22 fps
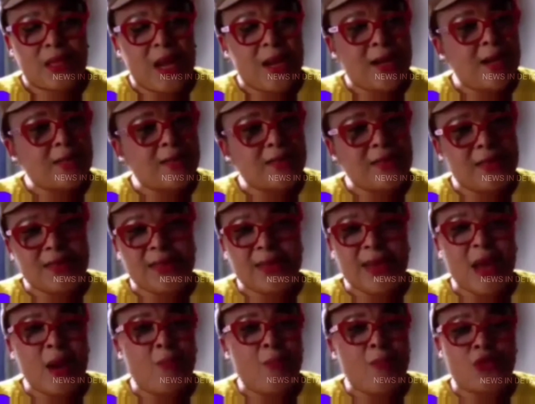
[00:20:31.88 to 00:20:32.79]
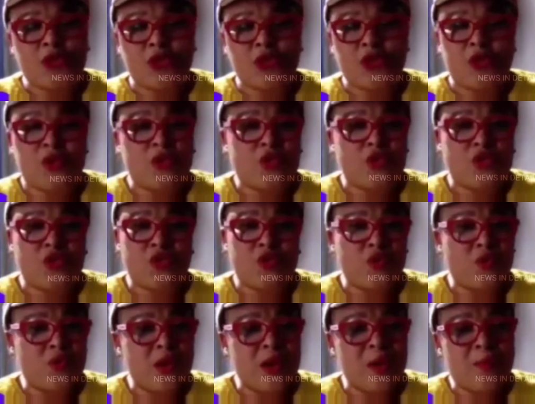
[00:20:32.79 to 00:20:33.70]
And I think they are pushing us
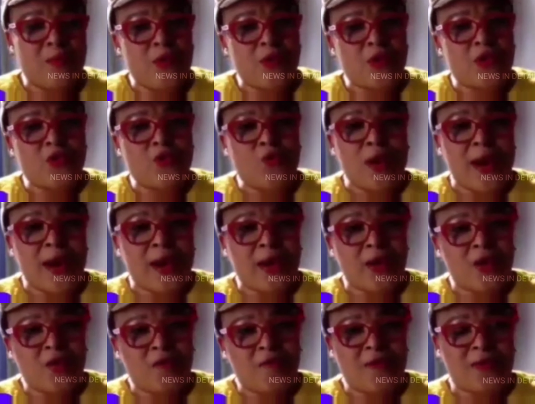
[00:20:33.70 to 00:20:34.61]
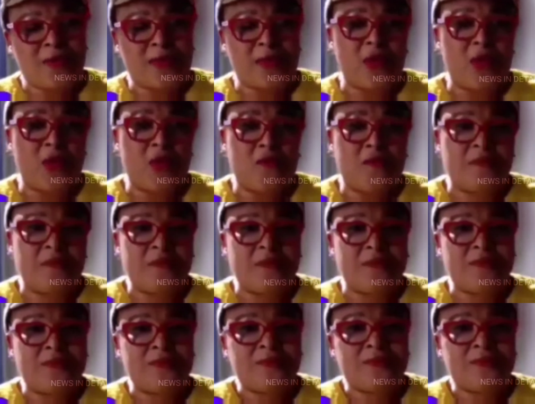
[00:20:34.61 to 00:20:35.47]
to a point where enough is enough.